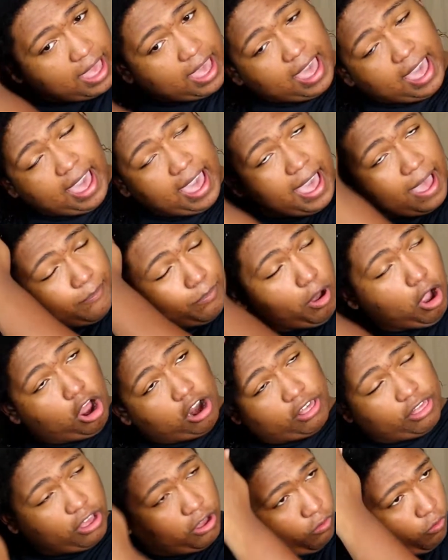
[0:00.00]
And
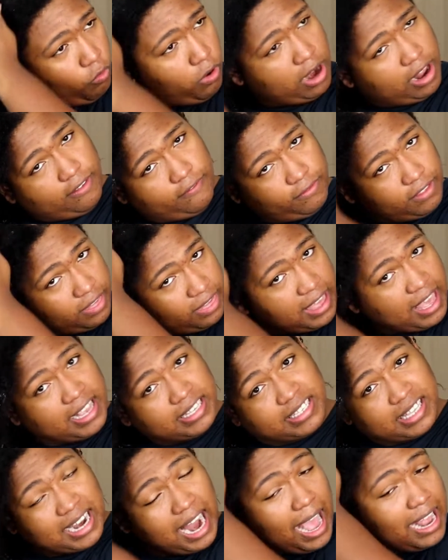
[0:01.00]
part of one of the
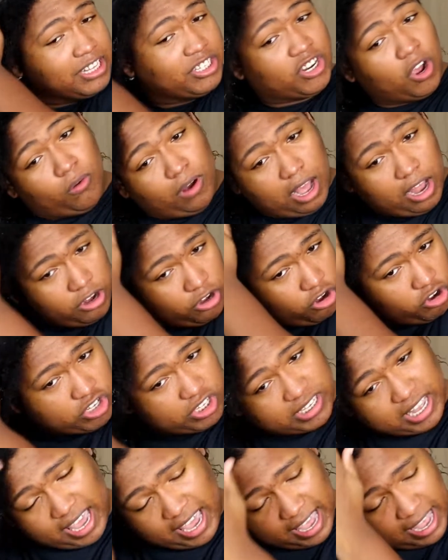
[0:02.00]
things that I don't
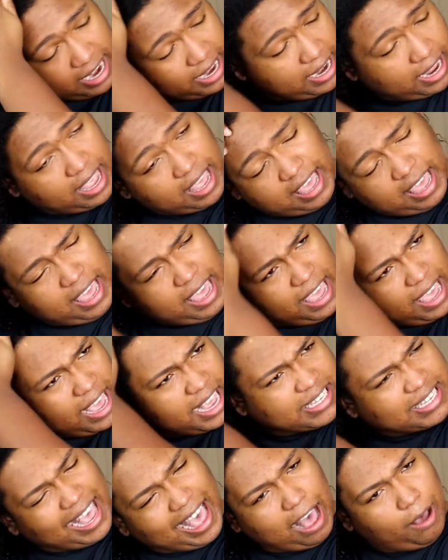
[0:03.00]
understand
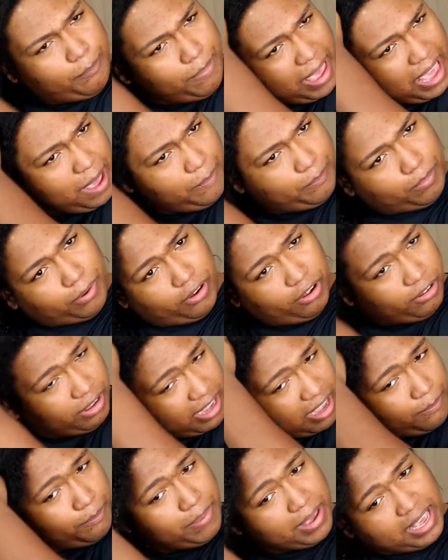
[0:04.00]
is how people
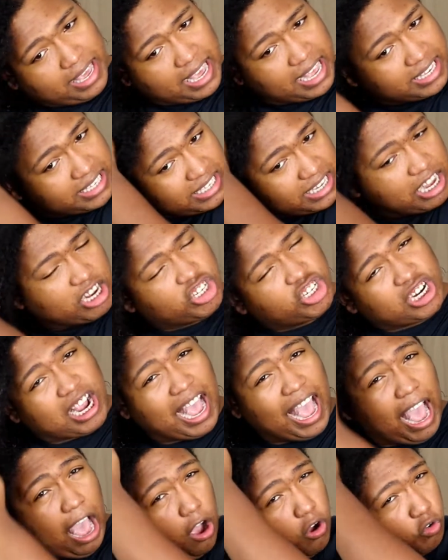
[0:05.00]
can be in such
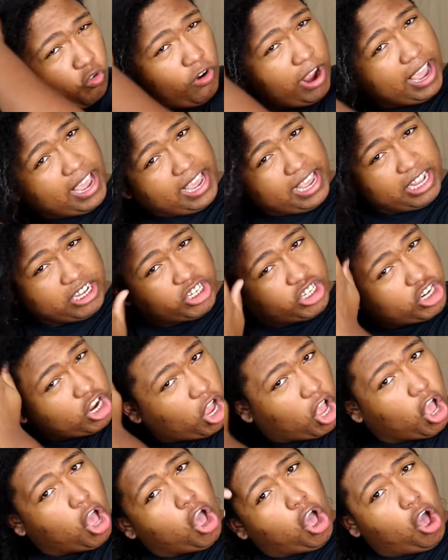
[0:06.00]
outrage
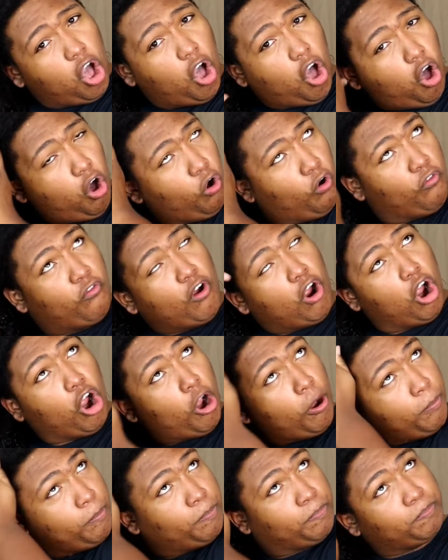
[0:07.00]

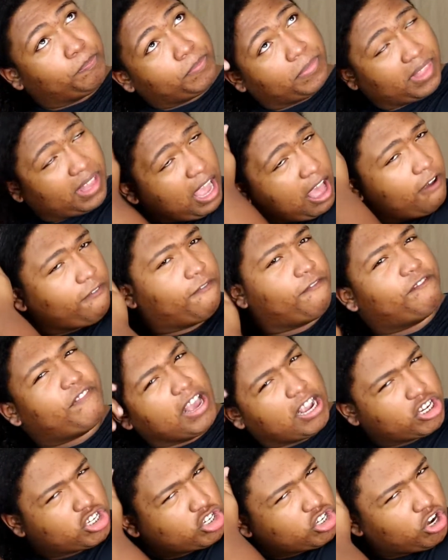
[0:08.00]
over a
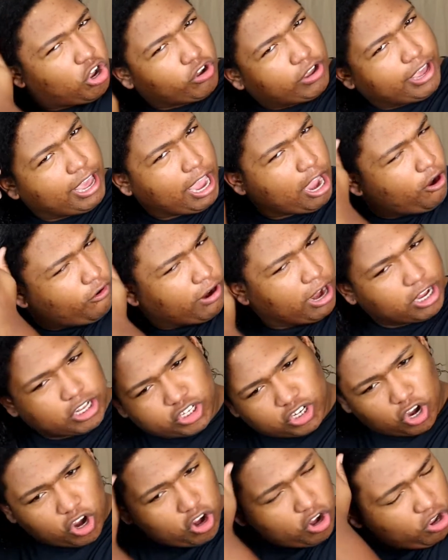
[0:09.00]
fictional
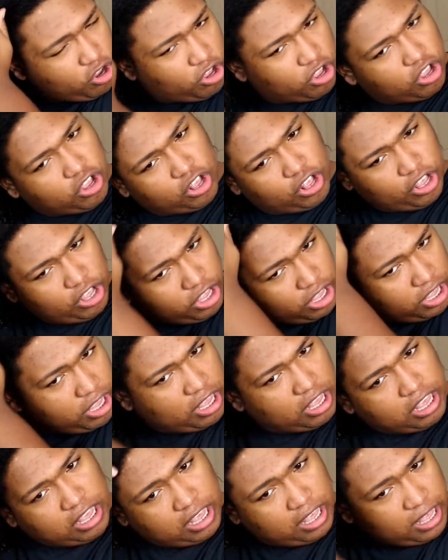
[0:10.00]
character
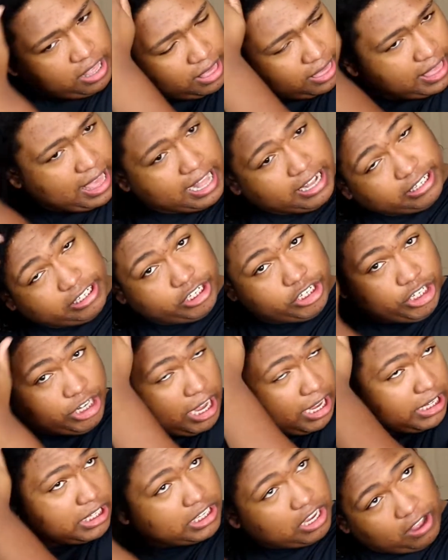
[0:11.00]
that
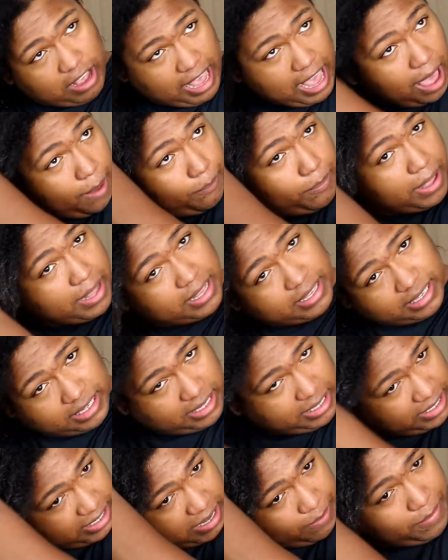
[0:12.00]
just so happens
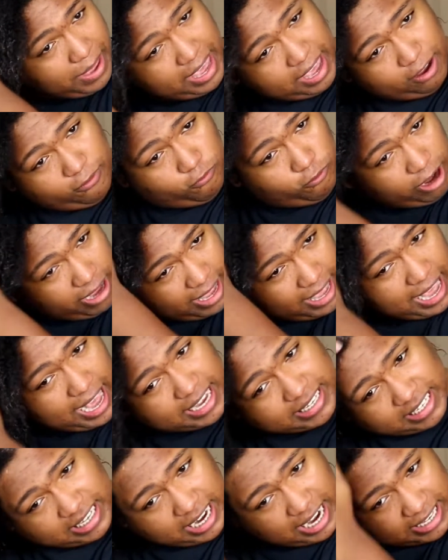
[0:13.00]
to be
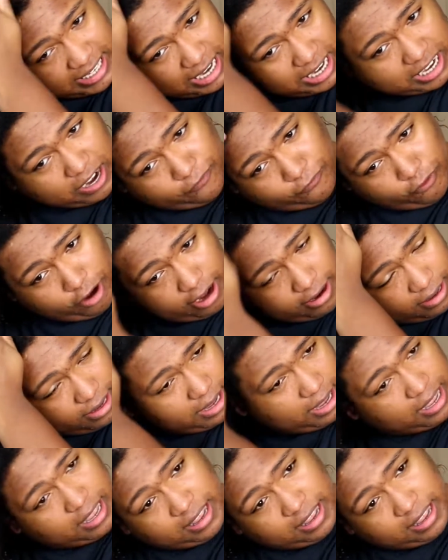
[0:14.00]
recasted as a different